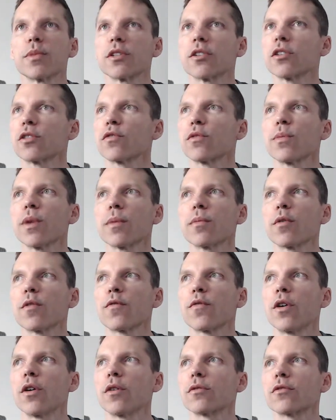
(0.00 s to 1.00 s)
But just remember,
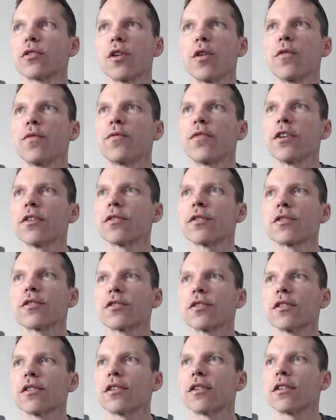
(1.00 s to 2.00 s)
folks, don't fear the
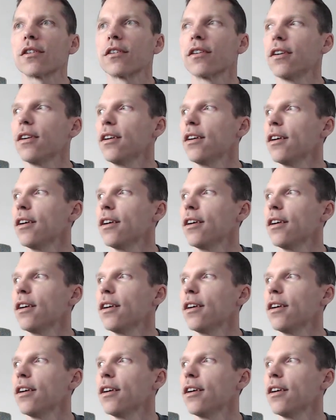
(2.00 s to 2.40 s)
slur.